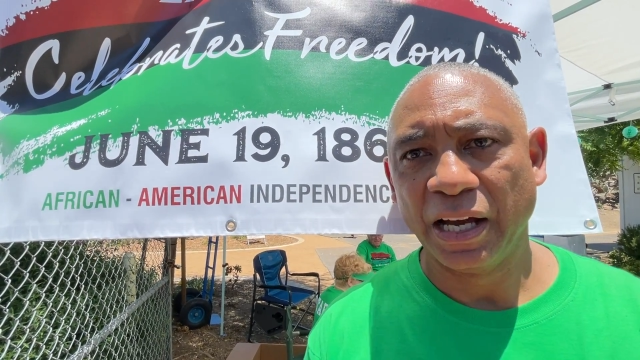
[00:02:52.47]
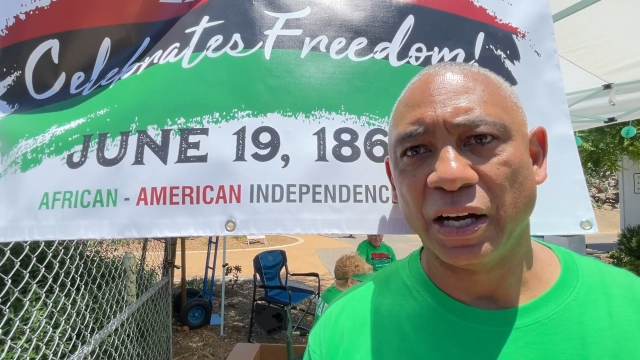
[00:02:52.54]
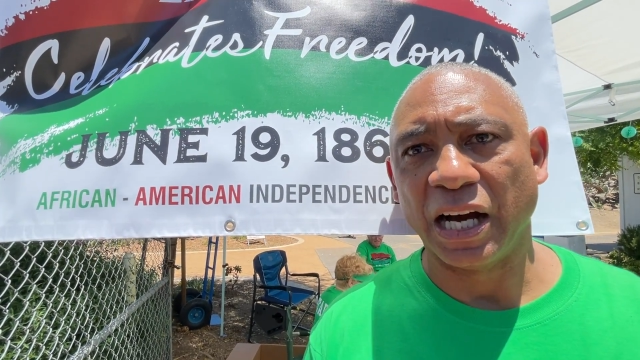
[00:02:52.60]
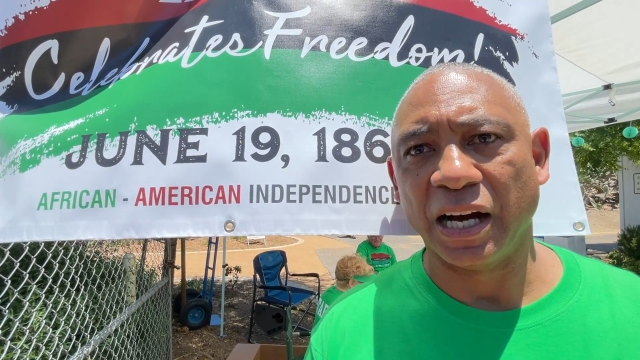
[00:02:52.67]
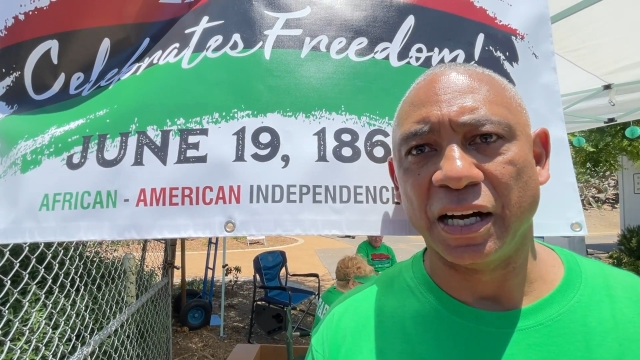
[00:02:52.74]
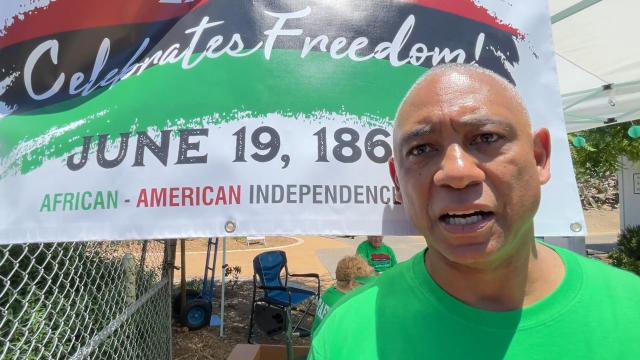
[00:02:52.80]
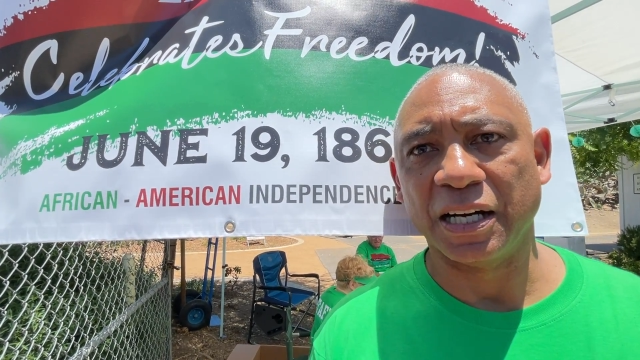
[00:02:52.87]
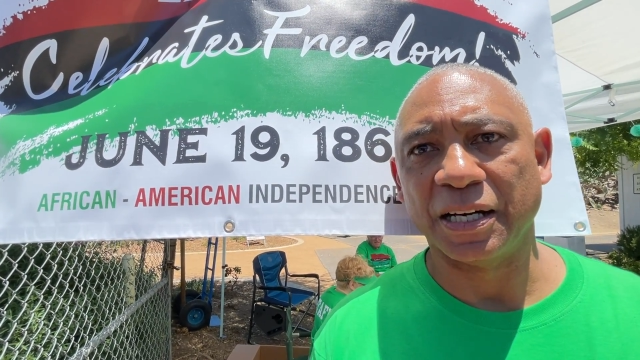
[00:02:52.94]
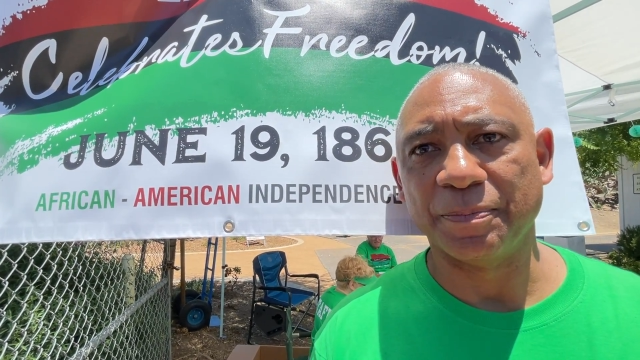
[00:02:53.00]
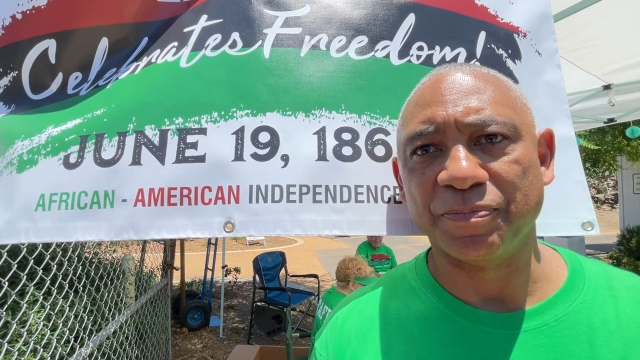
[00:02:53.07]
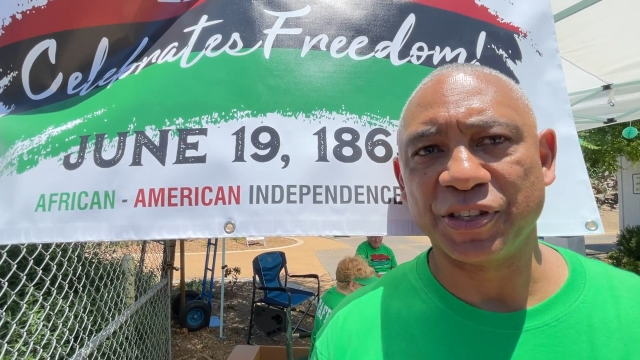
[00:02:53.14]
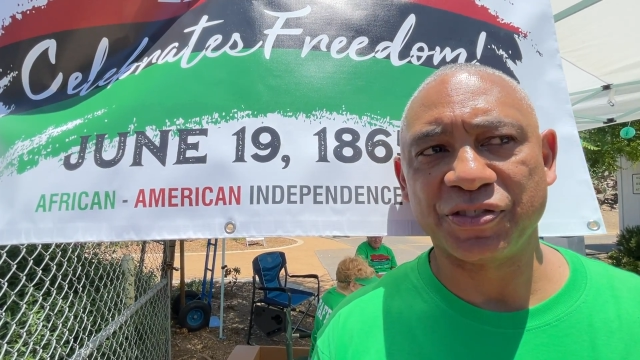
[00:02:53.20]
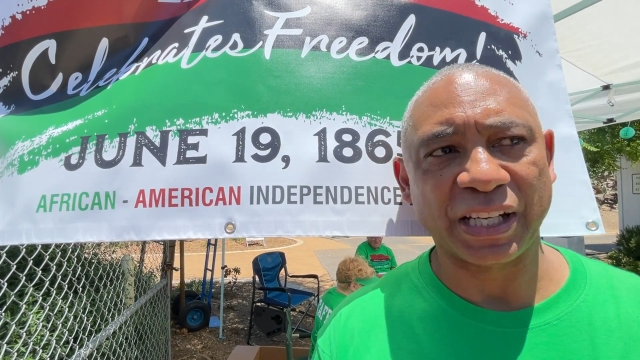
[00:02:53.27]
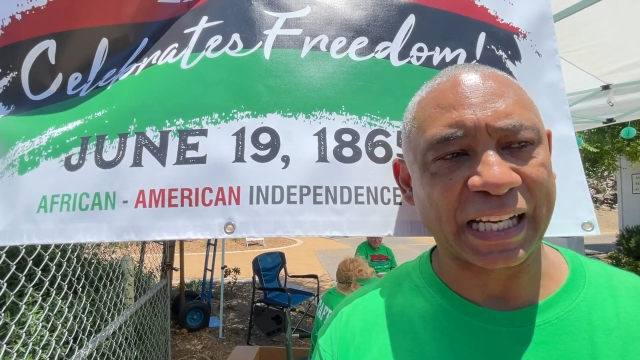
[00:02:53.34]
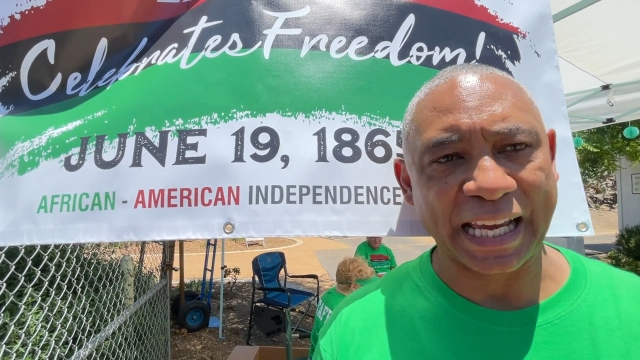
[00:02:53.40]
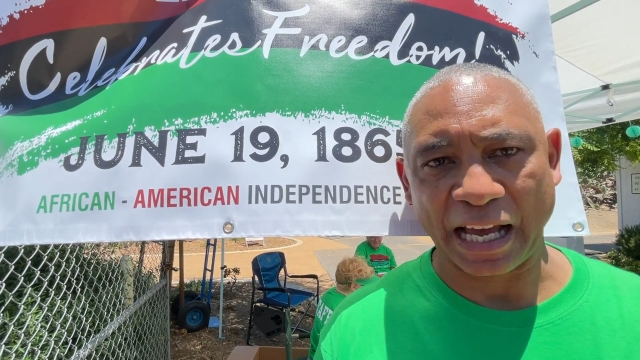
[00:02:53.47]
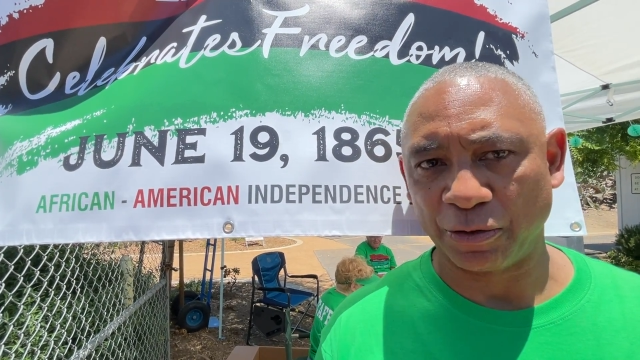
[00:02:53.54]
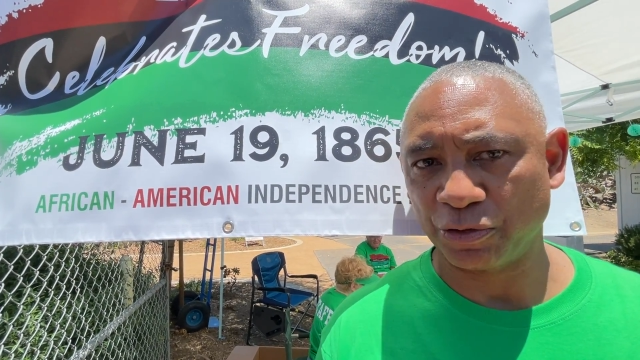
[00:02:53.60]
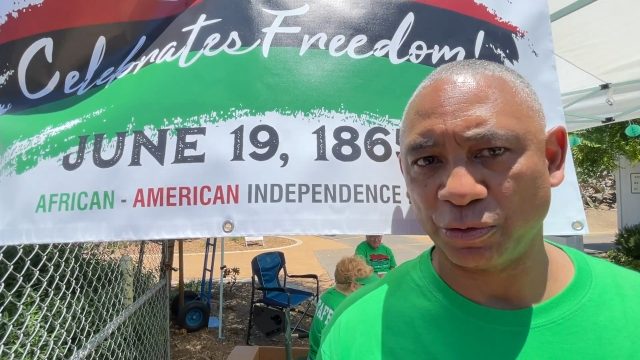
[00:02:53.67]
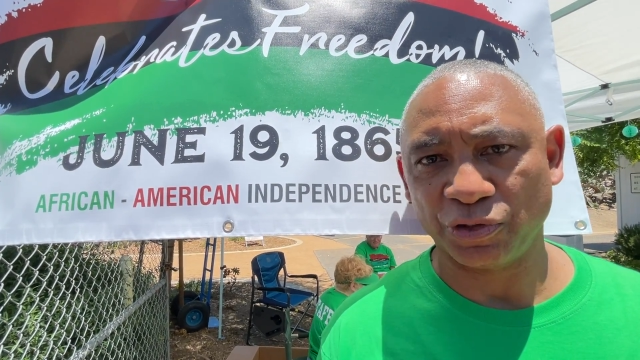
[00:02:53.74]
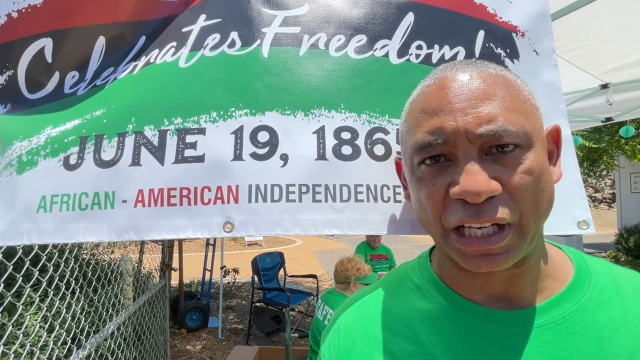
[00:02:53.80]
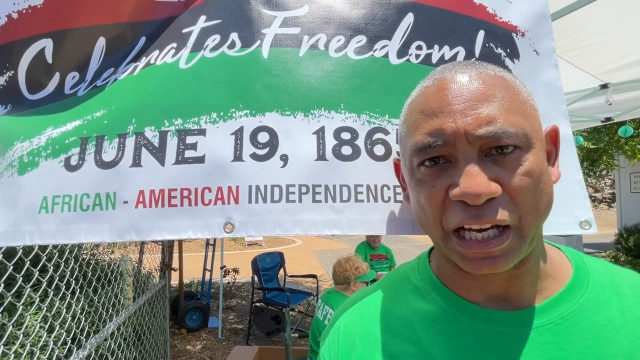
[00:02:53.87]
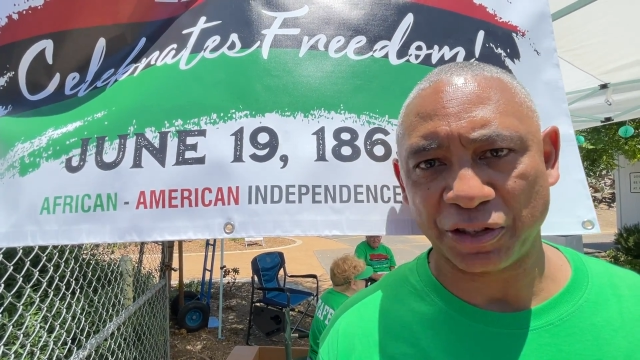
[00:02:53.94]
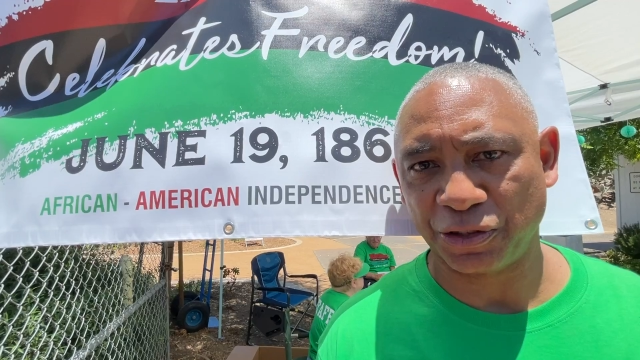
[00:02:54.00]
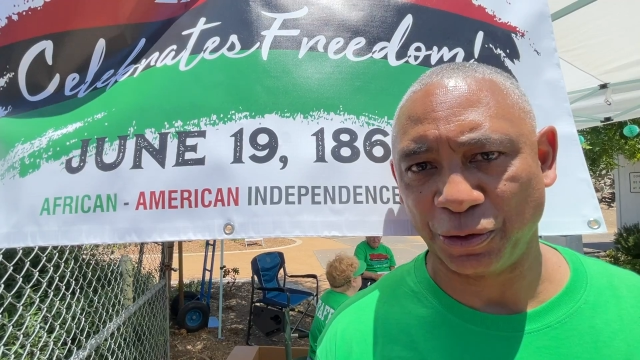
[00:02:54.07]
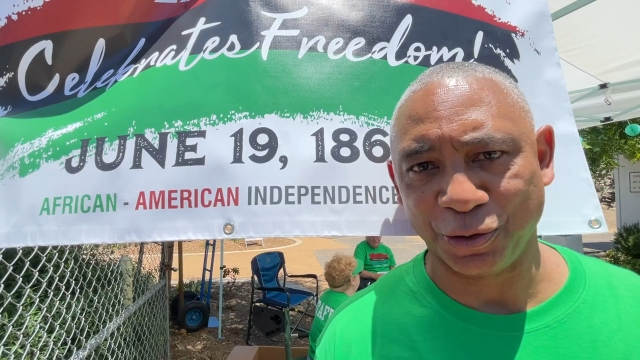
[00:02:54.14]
The city council, Jack Shue,